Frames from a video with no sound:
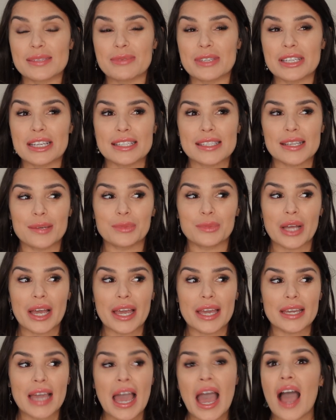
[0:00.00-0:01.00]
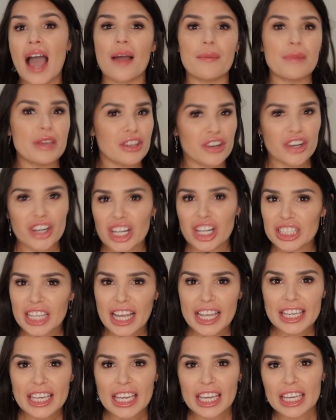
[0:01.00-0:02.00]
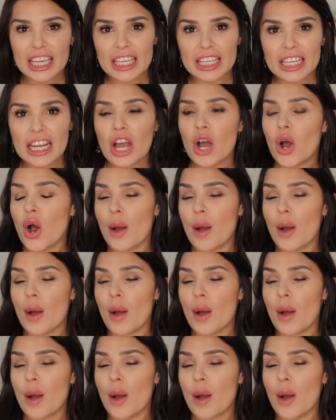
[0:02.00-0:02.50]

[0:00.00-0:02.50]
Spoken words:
because I'm like, I'm either gonna like it,